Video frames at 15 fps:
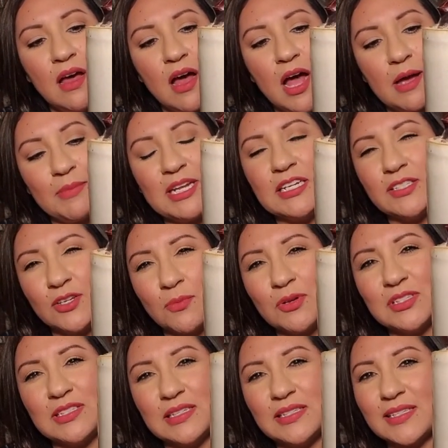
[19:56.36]
I mean, it's
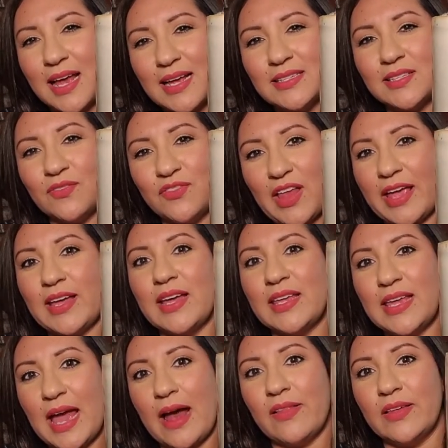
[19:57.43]
almost the size of like a
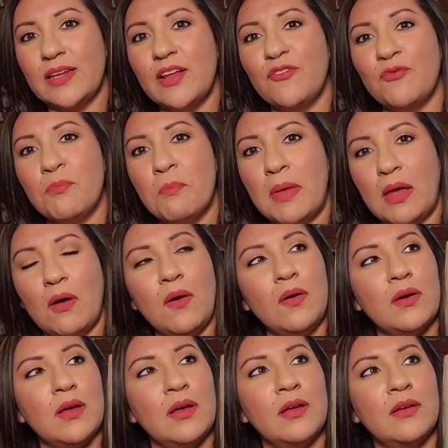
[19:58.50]
gallon of milk.